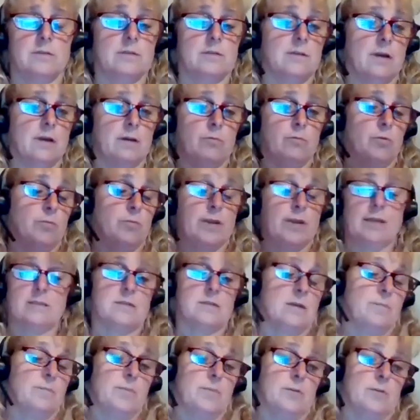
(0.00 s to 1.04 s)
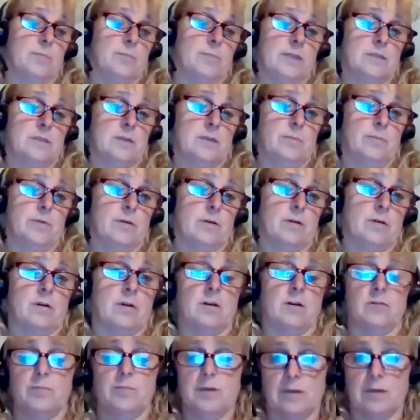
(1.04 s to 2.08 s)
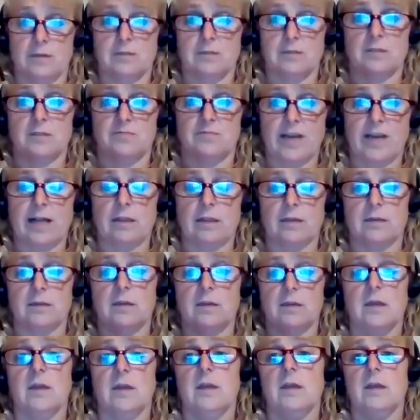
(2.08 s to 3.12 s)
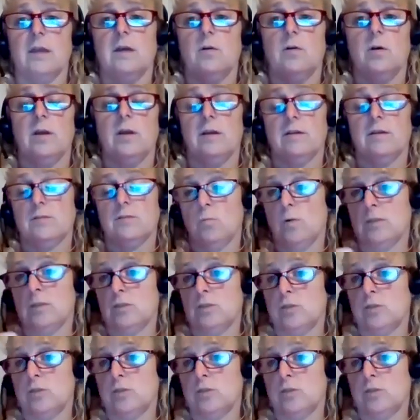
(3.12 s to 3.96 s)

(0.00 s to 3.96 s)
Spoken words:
upload my CPR card because it's valid. Once